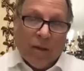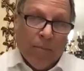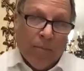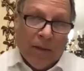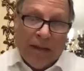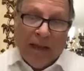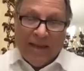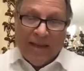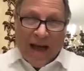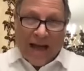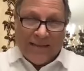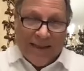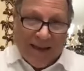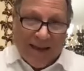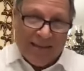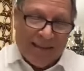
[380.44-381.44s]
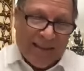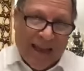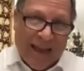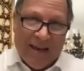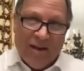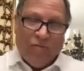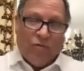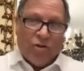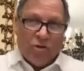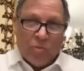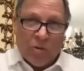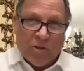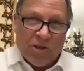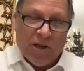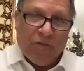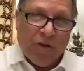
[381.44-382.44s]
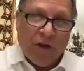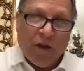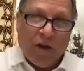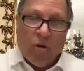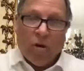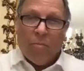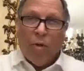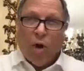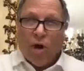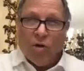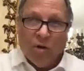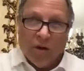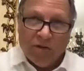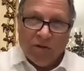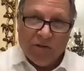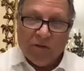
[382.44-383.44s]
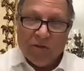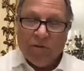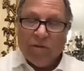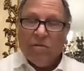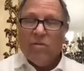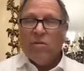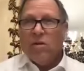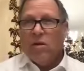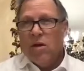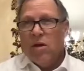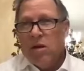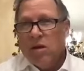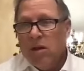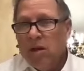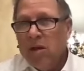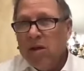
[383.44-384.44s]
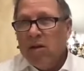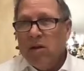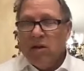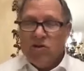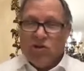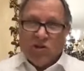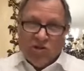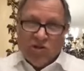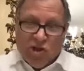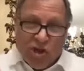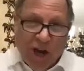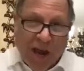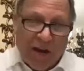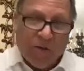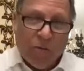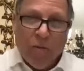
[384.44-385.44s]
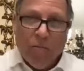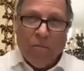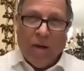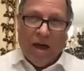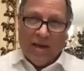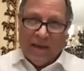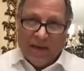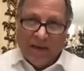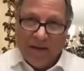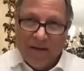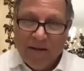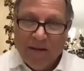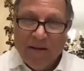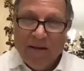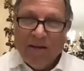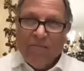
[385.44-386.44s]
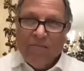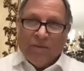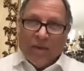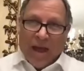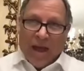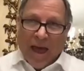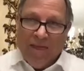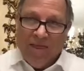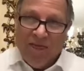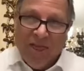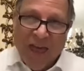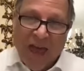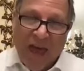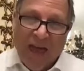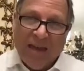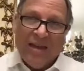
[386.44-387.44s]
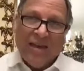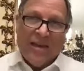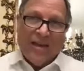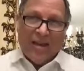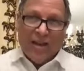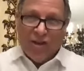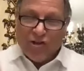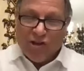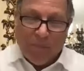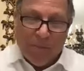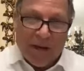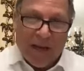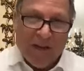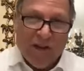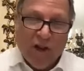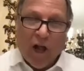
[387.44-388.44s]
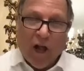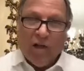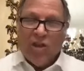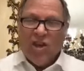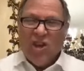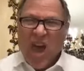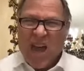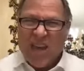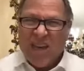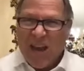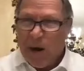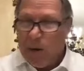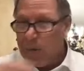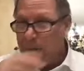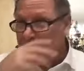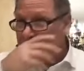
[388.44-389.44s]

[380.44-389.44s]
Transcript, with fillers: but had not designated for specific korbanos, just general money, and then somebody annulled the neder.